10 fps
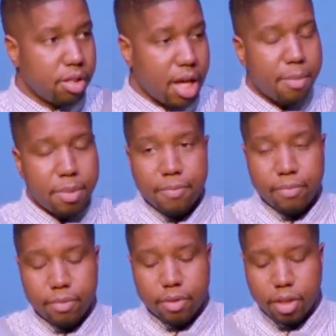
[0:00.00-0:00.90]
You got me?
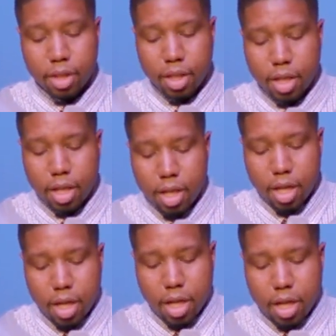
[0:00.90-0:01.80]

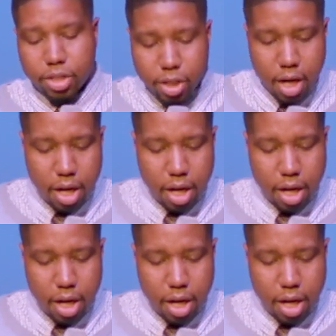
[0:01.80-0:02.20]
A, sur-